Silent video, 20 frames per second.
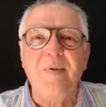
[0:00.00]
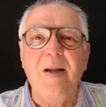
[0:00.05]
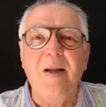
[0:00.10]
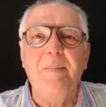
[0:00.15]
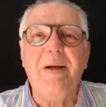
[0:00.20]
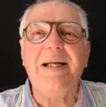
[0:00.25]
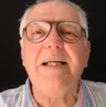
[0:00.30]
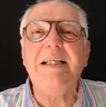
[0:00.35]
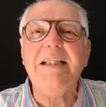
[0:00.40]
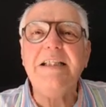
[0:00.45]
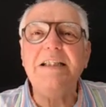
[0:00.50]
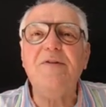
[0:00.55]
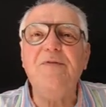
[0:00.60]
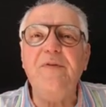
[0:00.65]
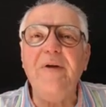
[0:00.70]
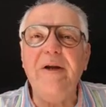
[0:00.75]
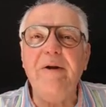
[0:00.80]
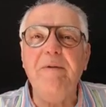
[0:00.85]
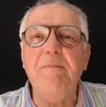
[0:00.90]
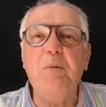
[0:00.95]
But it is
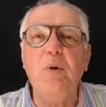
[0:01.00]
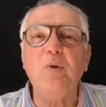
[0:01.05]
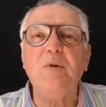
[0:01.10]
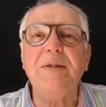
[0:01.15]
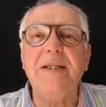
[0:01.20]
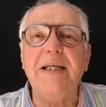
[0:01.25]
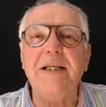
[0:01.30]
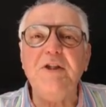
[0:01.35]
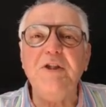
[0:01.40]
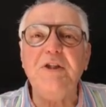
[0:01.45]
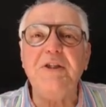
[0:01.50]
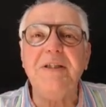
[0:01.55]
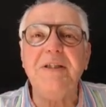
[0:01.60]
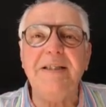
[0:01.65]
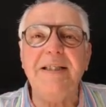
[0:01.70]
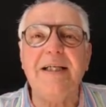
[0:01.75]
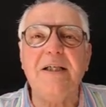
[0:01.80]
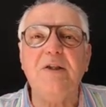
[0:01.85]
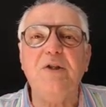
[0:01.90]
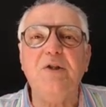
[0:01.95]
very important that you
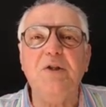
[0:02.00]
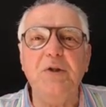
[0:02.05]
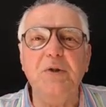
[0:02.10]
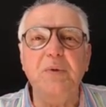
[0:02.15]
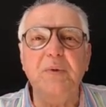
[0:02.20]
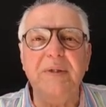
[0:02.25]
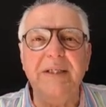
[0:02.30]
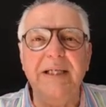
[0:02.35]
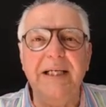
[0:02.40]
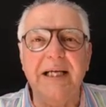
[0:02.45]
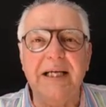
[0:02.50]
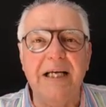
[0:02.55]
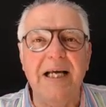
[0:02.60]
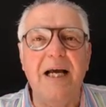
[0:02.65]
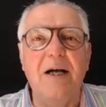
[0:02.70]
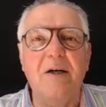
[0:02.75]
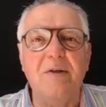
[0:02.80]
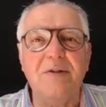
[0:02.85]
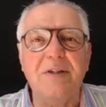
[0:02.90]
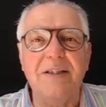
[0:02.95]
stick to the
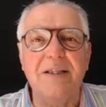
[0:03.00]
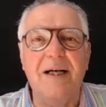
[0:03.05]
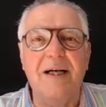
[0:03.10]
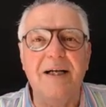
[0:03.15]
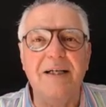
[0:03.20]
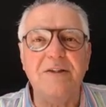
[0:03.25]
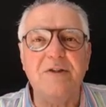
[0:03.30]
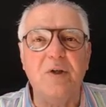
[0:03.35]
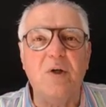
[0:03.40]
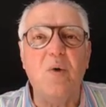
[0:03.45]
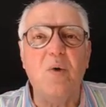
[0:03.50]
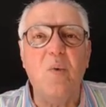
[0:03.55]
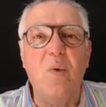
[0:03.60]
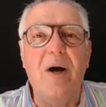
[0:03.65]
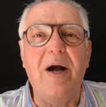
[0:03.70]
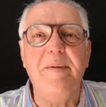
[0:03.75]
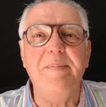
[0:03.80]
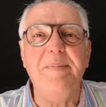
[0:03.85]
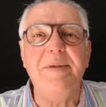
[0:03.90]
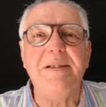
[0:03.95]
account size
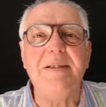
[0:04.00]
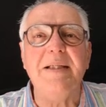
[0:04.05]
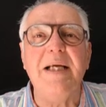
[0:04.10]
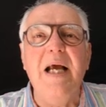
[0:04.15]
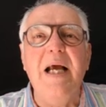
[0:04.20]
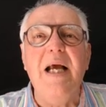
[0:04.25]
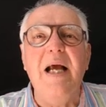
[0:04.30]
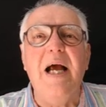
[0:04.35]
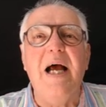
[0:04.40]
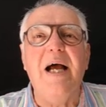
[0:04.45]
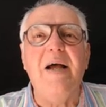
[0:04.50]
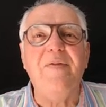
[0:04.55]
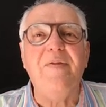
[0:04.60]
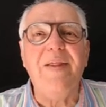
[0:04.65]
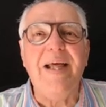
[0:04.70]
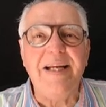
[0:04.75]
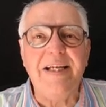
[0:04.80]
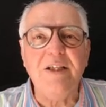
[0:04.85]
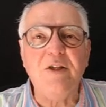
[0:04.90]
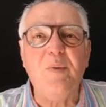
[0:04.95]
requirements. Uh,
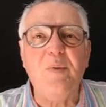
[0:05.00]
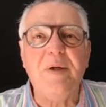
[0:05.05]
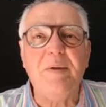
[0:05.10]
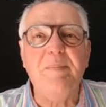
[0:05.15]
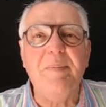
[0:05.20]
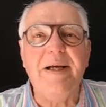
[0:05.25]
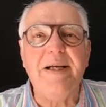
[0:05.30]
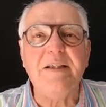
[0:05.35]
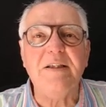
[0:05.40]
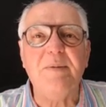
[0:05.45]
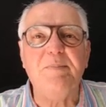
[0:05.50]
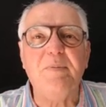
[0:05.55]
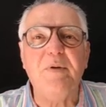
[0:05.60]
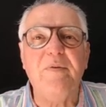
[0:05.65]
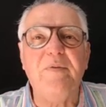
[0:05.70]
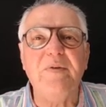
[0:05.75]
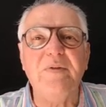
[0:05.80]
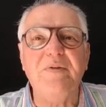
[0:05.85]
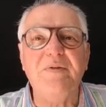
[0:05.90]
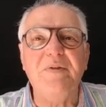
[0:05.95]
that is what makes a
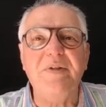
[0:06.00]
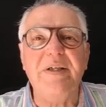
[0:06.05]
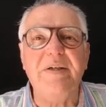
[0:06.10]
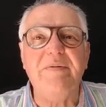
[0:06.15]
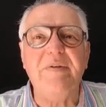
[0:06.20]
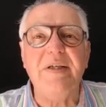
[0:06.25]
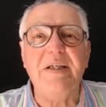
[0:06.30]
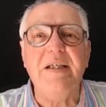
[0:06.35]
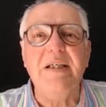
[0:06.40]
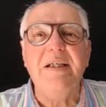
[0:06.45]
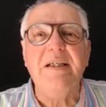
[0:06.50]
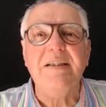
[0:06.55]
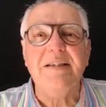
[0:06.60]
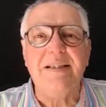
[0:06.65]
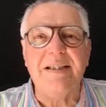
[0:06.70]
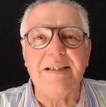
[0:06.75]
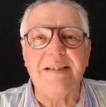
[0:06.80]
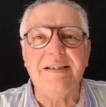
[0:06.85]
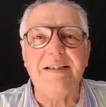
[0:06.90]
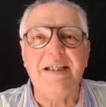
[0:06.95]
Profit Retriever
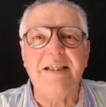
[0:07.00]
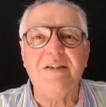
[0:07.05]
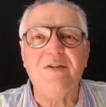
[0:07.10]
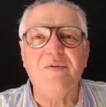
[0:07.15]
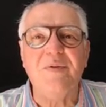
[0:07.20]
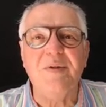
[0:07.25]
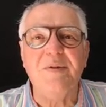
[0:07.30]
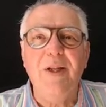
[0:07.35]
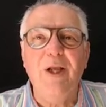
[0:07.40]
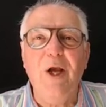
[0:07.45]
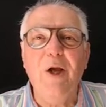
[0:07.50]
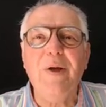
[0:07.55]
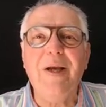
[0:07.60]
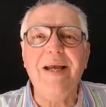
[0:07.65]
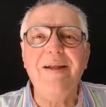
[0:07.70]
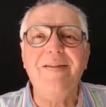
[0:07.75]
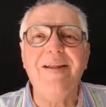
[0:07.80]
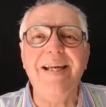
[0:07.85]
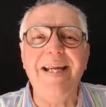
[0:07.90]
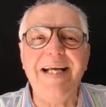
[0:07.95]
successful.
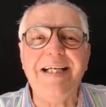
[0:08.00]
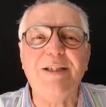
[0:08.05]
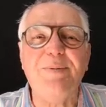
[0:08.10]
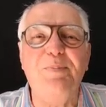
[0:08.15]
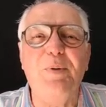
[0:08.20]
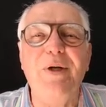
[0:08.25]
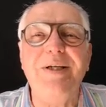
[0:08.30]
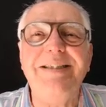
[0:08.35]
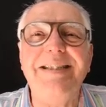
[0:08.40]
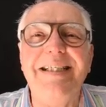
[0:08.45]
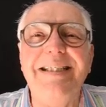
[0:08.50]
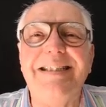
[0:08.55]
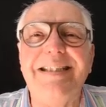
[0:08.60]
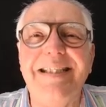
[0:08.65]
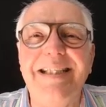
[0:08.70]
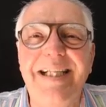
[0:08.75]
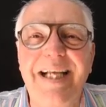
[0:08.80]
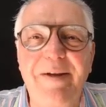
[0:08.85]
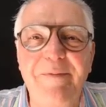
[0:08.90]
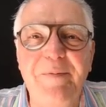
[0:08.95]
Okay, the next point is
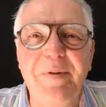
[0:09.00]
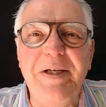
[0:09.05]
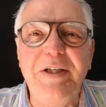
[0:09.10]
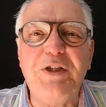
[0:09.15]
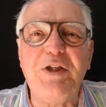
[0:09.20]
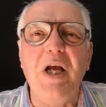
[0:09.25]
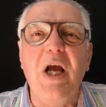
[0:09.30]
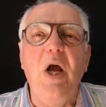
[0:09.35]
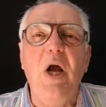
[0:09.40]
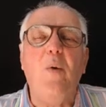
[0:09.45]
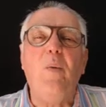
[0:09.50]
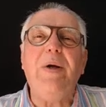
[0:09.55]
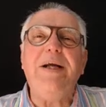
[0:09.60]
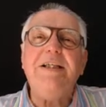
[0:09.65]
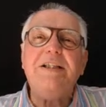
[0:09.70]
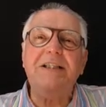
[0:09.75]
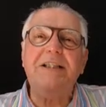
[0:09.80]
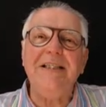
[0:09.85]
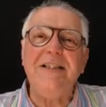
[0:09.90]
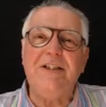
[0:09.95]
leverage. We
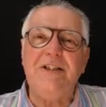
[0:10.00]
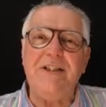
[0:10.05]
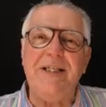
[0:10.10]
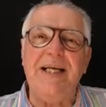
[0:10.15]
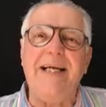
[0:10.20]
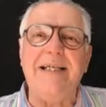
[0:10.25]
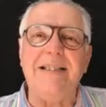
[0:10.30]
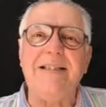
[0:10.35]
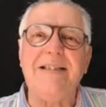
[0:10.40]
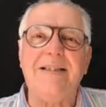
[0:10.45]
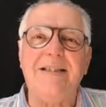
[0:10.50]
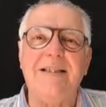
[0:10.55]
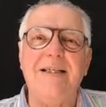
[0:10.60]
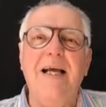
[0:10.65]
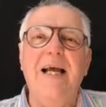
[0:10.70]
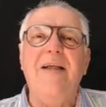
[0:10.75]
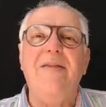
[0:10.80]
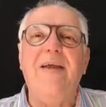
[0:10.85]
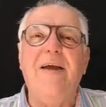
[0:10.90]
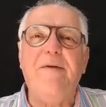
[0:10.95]
suggest
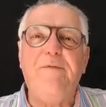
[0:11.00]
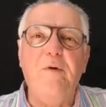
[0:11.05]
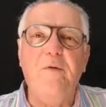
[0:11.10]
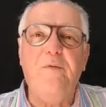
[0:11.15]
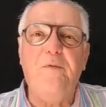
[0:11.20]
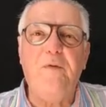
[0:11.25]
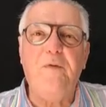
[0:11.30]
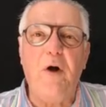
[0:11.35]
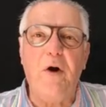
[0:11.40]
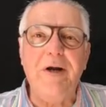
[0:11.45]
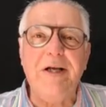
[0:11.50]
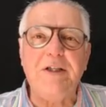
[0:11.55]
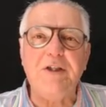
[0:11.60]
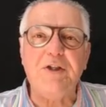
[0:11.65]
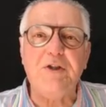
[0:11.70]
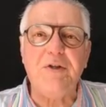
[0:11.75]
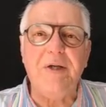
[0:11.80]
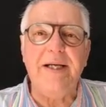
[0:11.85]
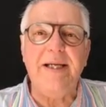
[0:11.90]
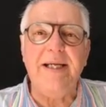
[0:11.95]
that for forex
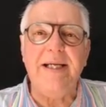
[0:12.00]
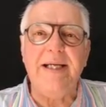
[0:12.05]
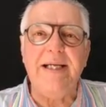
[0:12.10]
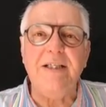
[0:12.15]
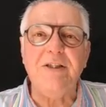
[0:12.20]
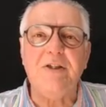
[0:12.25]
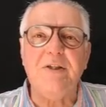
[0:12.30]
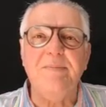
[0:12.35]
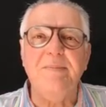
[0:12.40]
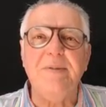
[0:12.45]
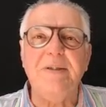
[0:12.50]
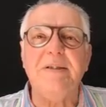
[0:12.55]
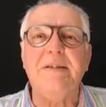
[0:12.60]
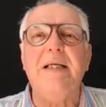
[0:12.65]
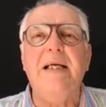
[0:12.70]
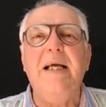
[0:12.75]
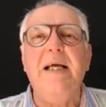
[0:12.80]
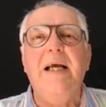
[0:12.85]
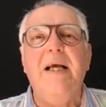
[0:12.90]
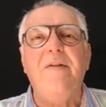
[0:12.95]
trading instruments
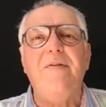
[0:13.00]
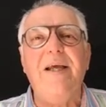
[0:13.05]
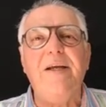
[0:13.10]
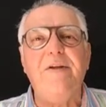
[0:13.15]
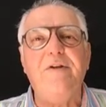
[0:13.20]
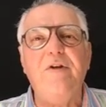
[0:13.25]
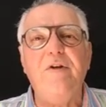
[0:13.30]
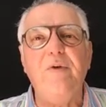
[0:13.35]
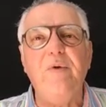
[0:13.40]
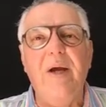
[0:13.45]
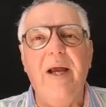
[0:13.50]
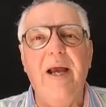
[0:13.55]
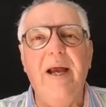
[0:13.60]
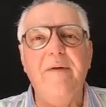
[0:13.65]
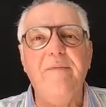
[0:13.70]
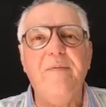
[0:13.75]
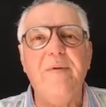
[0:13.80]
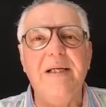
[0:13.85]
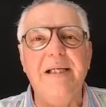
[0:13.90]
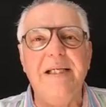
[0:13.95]
that you
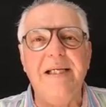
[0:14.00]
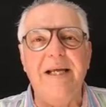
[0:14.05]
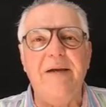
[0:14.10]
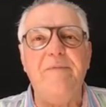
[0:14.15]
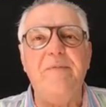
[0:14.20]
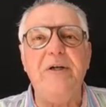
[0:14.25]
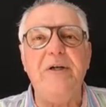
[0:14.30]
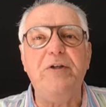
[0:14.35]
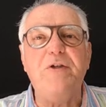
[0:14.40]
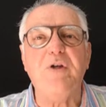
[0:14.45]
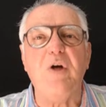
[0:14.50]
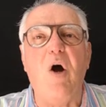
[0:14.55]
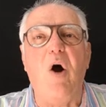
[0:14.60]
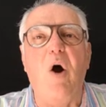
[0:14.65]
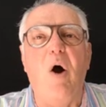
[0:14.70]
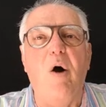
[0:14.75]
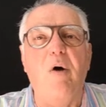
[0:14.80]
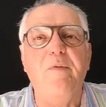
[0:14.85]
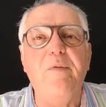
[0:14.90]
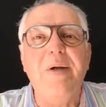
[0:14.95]
have a leverage
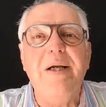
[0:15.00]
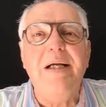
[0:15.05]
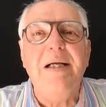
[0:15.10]
of